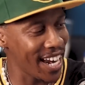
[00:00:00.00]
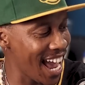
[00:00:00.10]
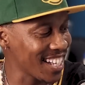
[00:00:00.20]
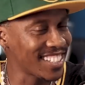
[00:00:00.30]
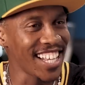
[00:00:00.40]
butt
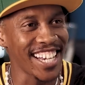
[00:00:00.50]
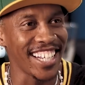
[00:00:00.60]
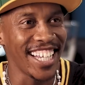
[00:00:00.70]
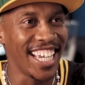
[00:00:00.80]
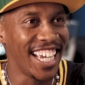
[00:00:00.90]
ass
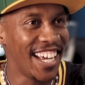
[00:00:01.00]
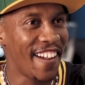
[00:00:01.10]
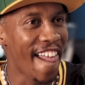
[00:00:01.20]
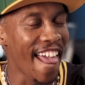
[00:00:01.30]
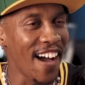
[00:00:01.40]
naked.
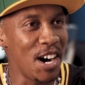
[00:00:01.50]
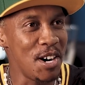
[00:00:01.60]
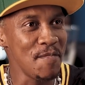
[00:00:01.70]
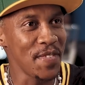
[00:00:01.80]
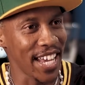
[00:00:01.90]

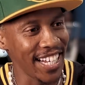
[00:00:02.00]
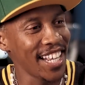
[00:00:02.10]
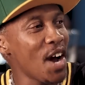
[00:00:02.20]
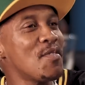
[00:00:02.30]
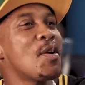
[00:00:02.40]
Um,
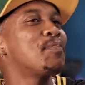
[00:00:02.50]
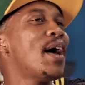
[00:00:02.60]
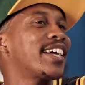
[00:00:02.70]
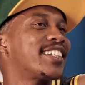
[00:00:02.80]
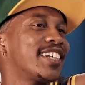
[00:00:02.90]
and then I walk
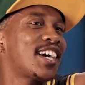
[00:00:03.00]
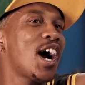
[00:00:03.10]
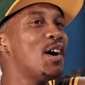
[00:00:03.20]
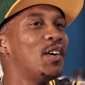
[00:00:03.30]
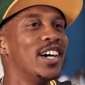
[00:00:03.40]
back to the
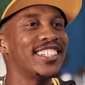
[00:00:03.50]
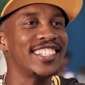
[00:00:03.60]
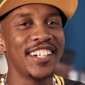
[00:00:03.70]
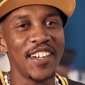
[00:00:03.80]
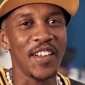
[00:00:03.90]
car.
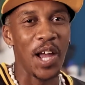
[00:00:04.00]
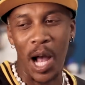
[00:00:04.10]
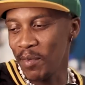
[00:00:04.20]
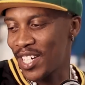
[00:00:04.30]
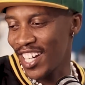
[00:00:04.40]

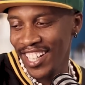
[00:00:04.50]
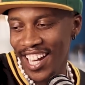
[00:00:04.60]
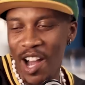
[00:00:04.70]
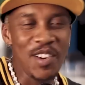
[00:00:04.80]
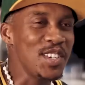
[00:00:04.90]
I'm
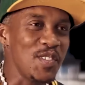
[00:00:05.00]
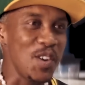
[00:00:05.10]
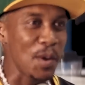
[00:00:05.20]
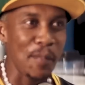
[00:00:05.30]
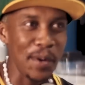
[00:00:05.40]
chilling. I don't
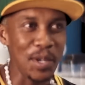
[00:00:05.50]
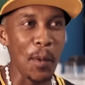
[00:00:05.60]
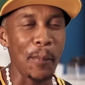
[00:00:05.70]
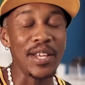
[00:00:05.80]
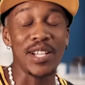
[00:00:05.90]
even want to put
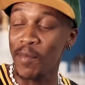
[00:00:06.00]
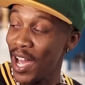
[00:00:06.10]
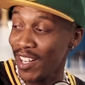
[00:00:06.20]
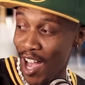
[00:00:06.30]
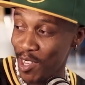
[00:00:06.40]
no pants. I'm
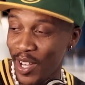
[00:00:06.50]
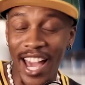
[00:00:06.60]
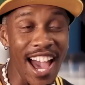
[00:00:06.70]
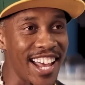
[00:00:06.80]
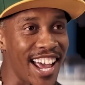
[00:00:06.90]
like, nah, you
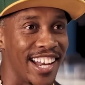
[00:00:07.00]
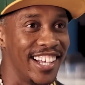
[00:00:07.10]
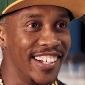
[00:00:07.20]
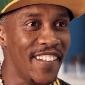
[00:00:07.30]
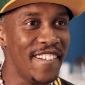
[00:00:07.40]
can have
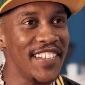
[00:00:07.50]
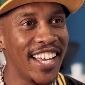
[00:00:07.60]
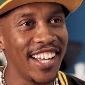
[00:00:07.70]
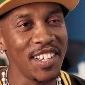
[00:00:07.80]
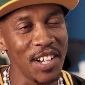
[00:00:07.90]
that.
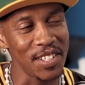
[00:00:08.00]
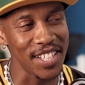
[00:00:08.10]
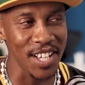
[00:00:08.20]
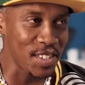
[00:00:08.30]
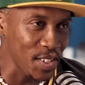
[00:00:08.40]
You know what
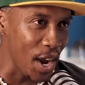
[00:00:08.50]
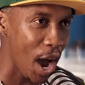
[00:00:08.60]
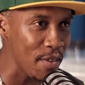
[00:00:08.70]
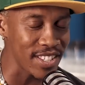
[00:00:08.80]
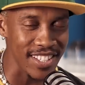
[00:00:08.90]
I'm saying? So
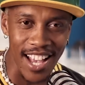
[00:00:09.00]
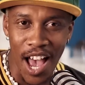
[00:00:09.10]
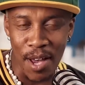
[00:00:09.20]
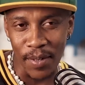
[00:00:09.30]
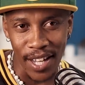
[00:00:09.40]
I was just
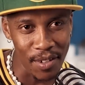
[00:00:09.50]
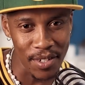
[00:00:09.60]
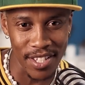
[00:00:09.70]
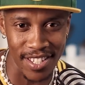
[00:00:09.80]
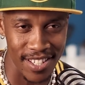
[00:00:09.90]
high, man.
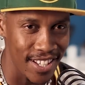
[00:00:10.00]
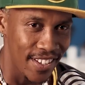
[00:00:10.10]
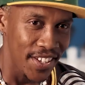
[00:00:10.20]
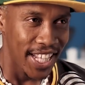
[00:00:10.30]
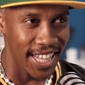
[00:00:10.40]
It
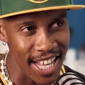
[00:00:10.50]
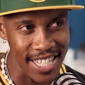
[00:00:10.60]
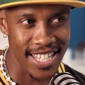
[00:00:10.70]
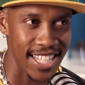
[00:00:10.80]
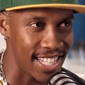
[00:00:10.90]
was
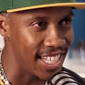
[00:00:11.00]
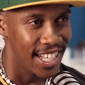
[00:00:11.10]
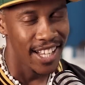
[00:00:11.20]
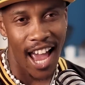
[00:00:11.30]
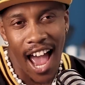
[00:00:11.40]
that's
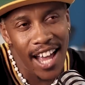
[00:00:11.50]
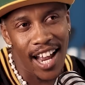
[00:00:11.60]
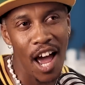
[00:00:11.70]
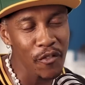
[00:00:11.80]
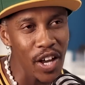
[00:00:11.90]

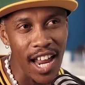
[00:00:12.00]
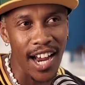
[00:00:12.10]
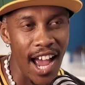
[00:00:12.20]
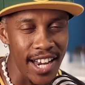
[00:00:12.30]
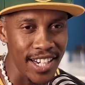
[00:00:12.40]
I I felt
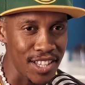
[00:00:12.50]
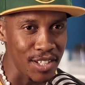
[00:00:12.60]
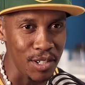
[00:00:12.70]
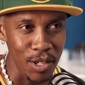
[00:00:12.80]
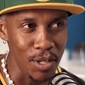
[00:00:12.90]
like I had
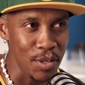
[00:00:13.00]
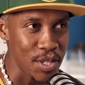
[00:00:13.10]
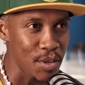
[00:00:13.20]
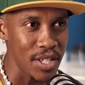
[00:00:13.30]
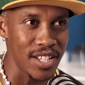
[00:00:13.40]
nothing to
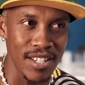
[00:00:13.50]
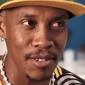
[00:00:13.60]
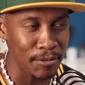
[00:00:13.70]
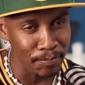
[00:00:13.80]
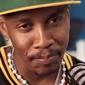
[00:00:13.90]
lose. It
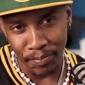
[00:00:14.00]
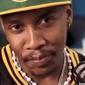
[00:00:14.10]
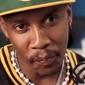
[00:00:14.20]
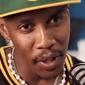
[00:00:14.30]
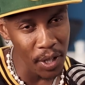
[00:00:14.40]
was
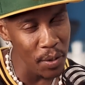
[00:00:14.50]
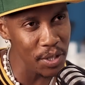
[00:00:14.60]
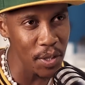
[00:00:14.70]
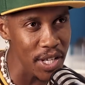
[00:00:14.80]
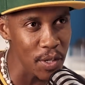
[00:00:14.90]
it
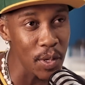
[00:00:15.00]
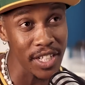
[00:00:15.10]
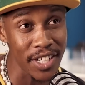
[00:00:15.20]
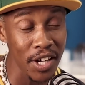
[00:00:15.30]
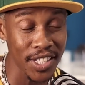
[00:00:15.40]
was crazy. It
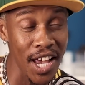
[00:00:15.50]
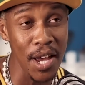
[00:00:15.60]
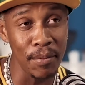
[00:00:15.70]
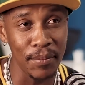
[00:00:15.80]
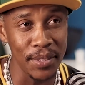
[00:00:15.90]
was a tough did time. You,